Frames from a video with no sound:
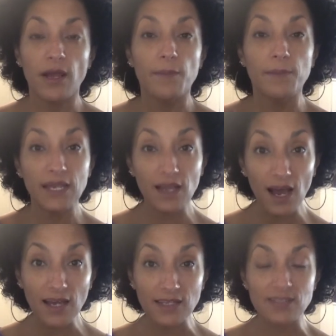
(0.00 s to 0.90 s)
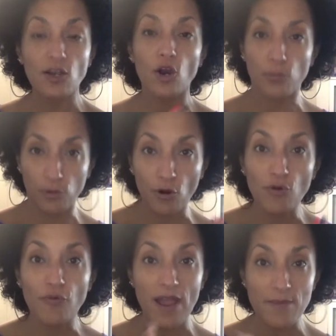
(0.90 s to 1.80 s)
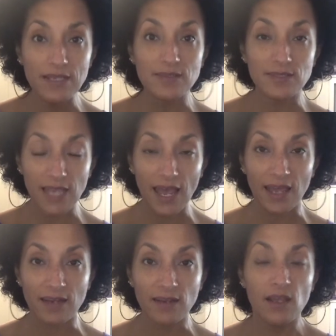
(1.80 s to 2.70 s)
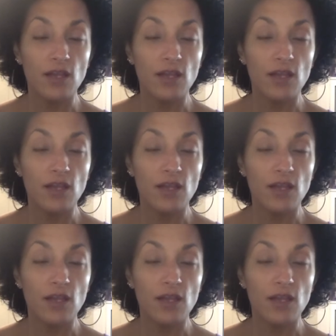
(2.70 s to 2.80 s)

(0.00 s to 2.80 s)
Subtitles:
because her programming said,